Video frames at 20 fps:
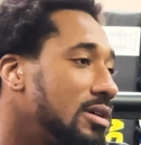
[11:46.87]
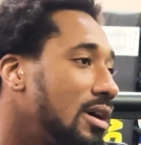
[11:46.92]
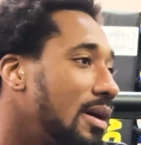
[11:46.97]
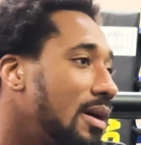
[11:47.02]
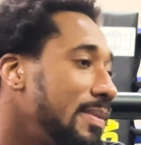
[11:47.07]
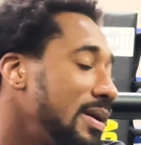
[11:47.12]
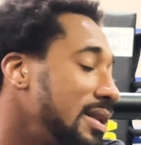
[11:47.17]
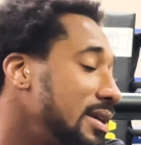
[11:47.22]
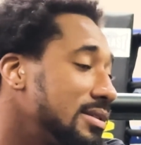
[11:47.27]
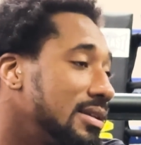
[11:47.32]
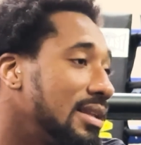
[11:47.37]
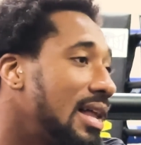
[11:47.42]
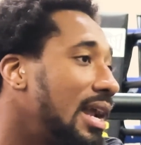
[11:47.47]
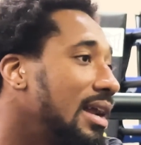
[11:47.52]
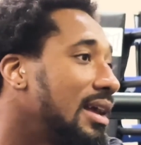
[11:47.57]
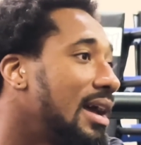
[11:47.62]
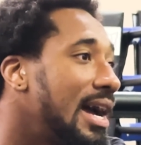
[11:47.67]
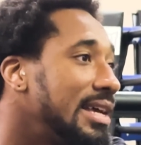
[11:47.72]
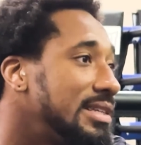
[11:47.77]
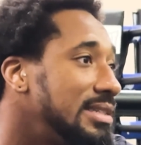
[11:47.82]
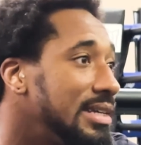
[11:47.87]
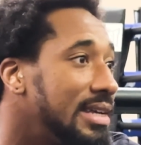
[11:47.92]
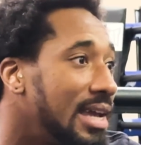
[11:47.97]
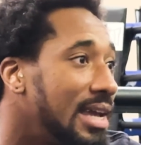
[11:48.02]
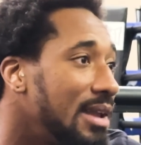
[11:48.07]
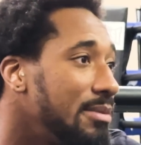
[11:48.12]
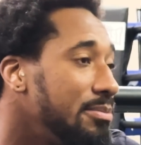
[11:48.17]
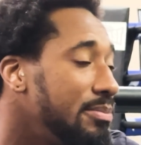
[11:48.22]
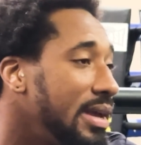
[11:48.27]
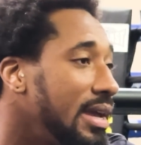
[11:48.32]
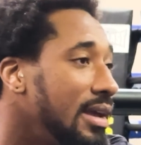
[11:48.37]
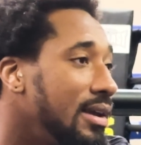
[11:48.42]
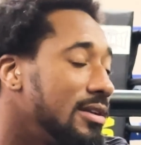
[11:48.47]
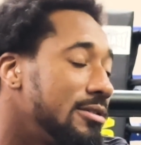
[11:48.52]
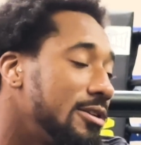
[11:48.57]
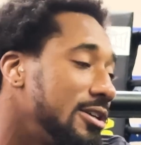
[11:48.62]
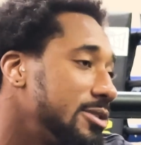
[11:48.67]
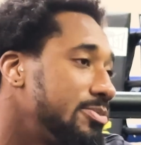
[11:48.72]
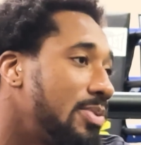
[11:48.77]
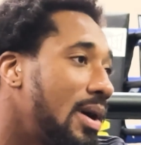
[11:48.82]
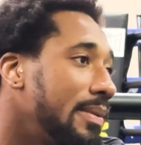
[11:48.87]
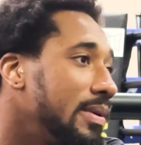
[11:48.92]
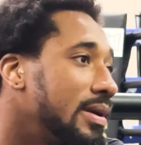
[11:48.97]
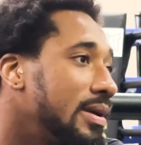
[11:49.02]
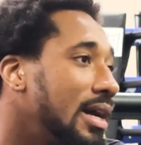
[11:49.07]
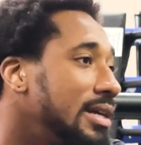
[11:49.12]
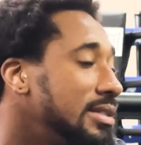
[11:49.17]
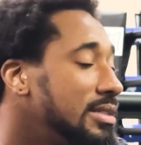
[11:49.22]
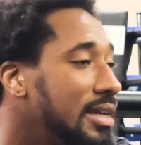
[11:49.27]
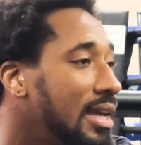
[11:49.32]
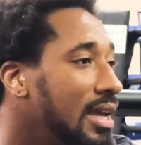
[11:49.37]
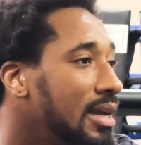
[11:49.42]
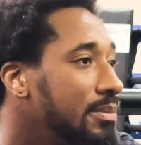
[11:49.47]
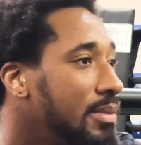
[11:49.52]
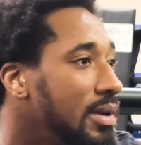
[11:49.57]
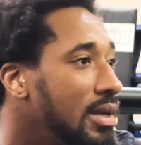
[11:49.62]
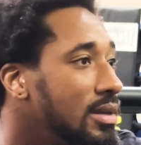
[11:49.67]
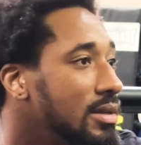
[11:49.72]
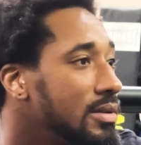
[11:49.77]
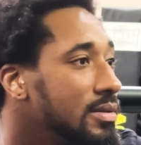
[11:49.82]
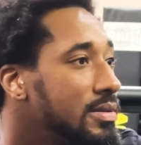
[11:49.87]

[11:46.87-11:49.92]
So, I mean, there's a lot of guys he can beat and there's probably guys he can't beat.